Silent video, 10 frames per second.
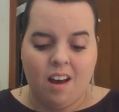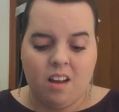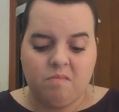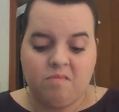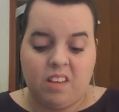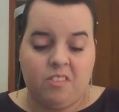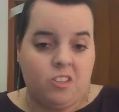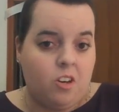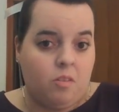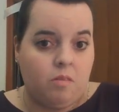Um, if
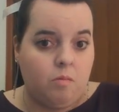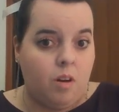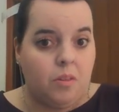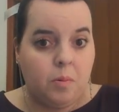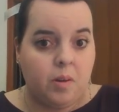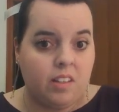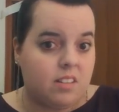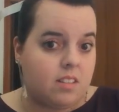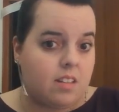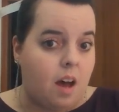you don't want the
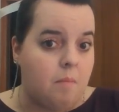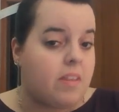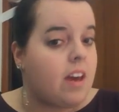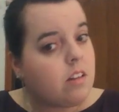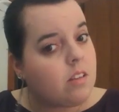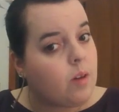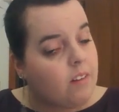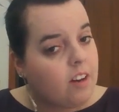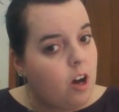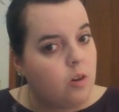points, um, they also
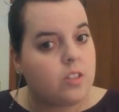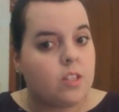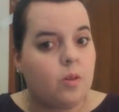gave a code.